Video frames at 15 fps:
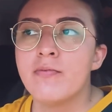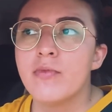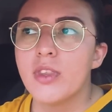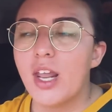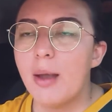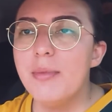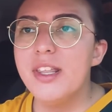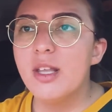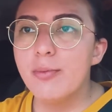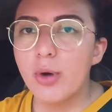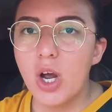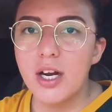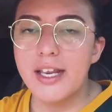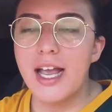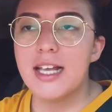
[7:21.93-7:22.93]
I mean, the
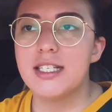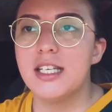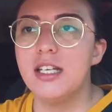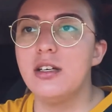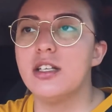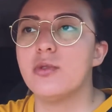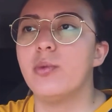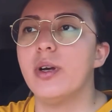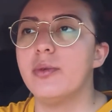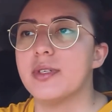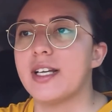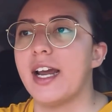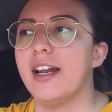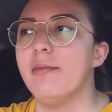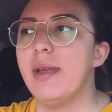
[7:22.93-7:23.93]
broadcasting is what was
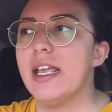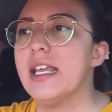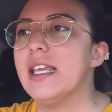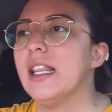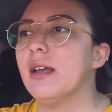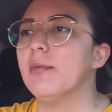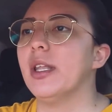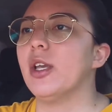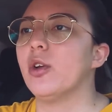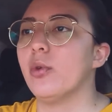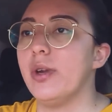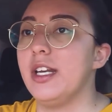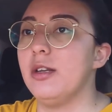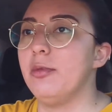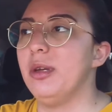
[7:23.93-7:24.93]
kind of making them like
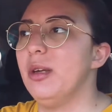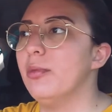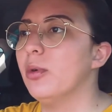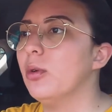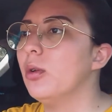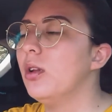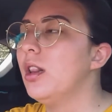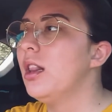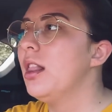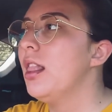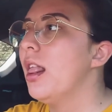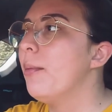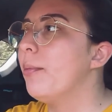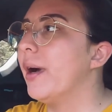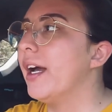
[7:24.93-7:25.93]
greedy people,
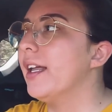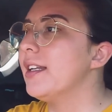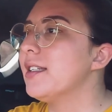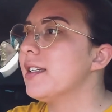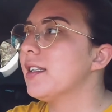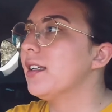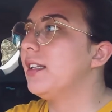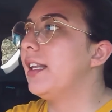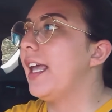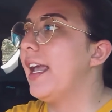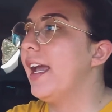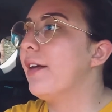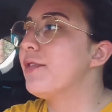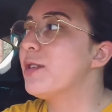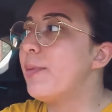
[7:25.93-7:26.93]
but they
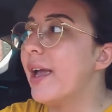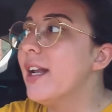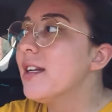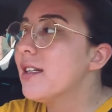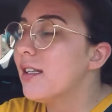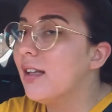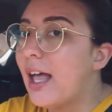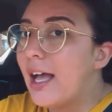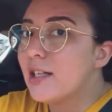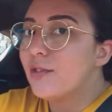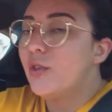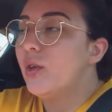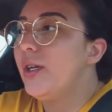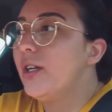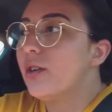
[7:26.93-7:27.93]
have spent the last
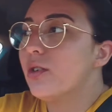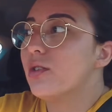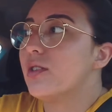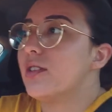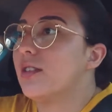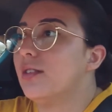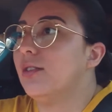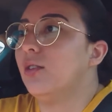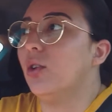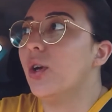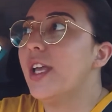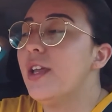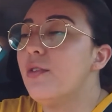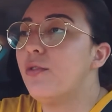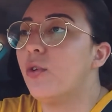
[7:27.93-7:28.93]
few years
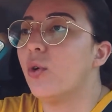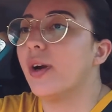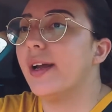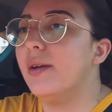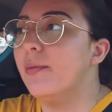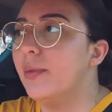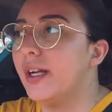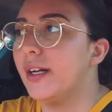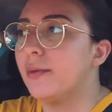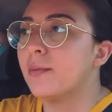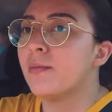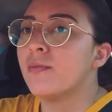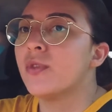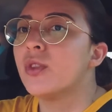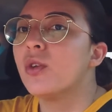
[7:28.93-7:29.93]
looking for him
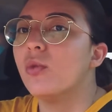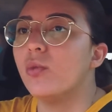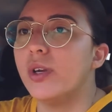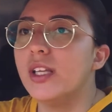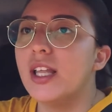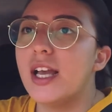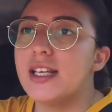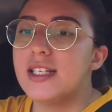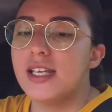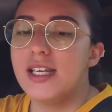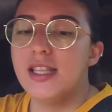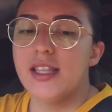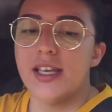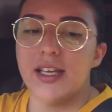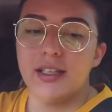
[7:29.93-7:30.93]
and
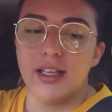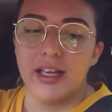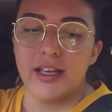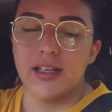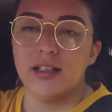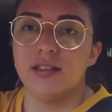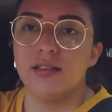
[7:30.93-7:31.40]
realizing that like,